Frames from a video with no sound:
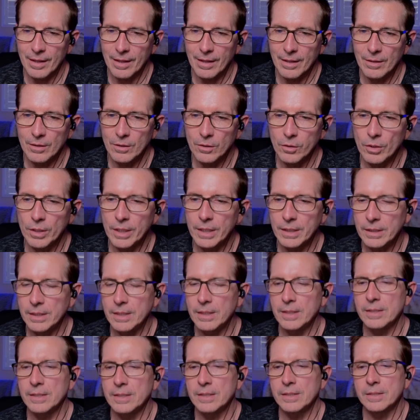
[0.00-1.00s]
Look at
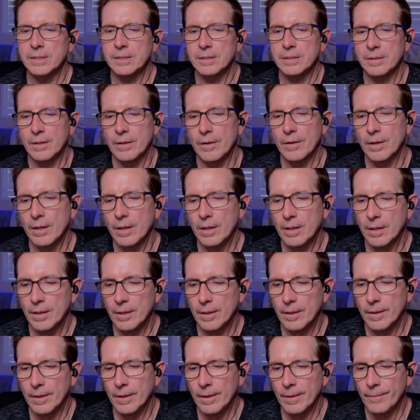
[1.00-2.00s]
this
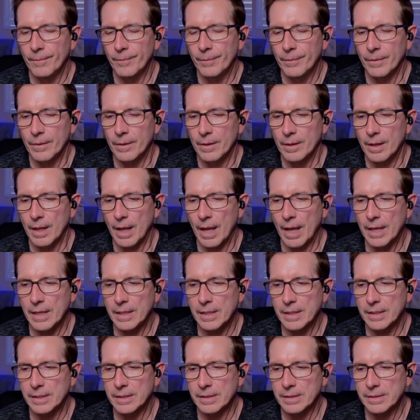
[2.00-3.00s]

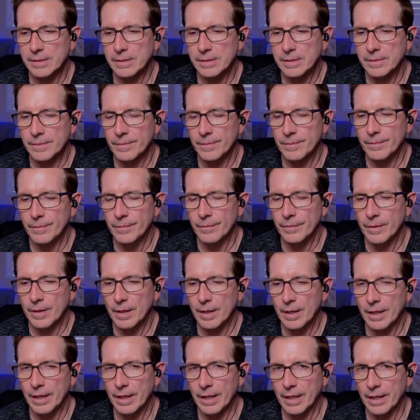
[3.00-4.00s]
as
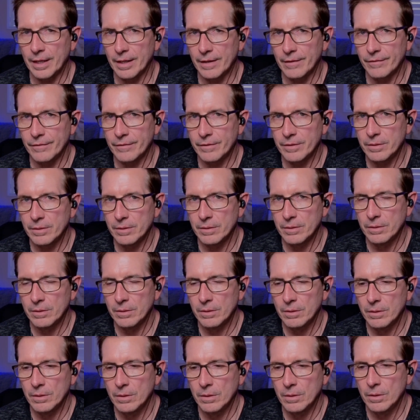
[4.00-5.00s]
a gift.
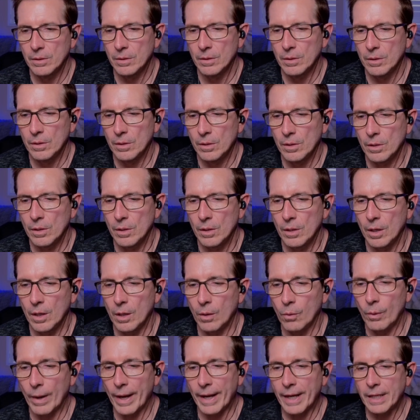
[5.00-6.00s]

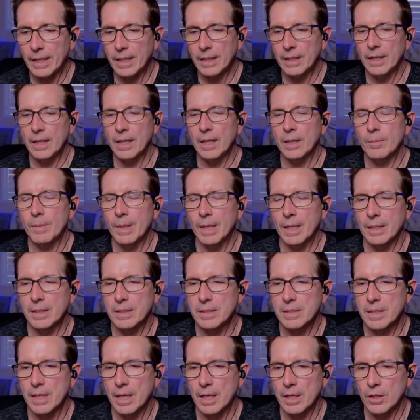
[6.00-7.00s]
Awakening
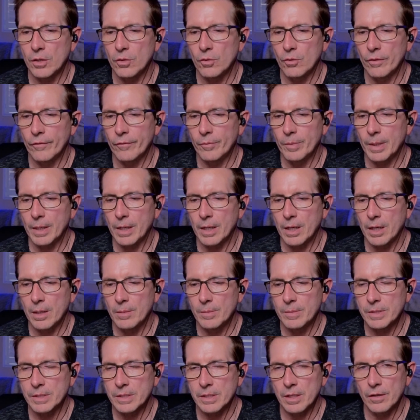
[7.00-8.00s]
means that you have become
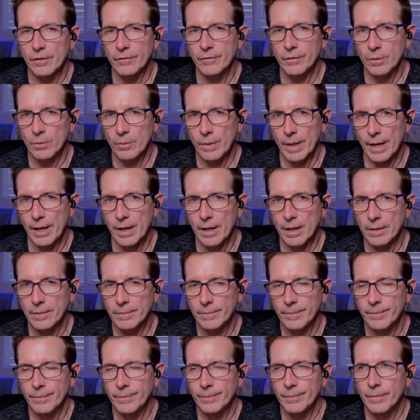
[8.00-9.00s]
self-aware,
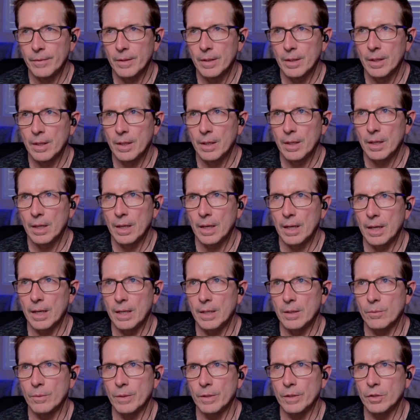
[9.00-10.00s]

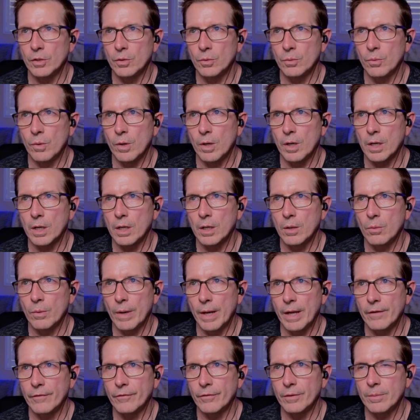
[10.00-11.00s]
and when you walk
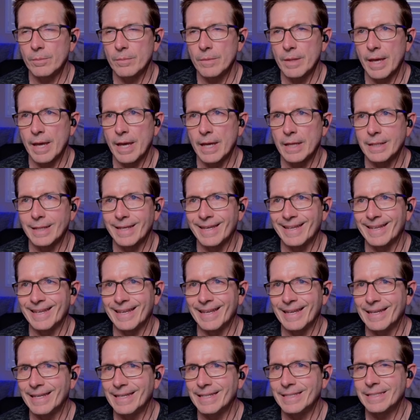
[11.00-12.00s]
away from that at
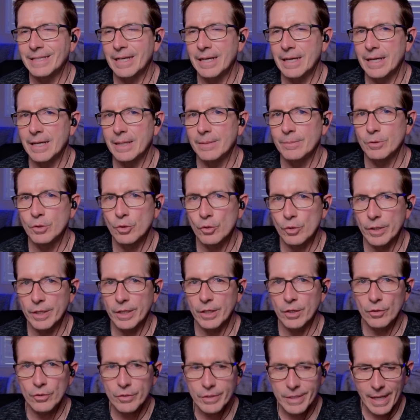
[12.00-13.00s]
any time during
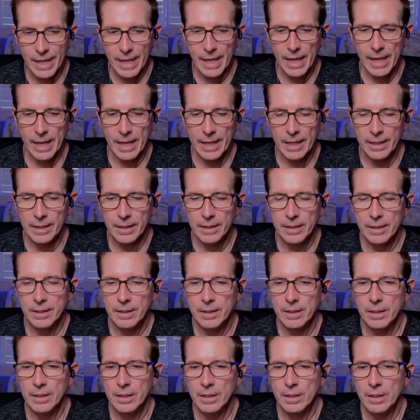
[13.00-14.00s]
your day,
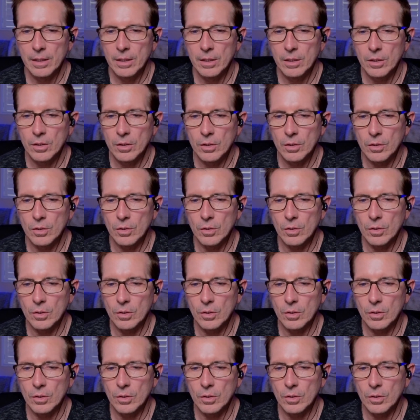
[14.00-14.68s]
you're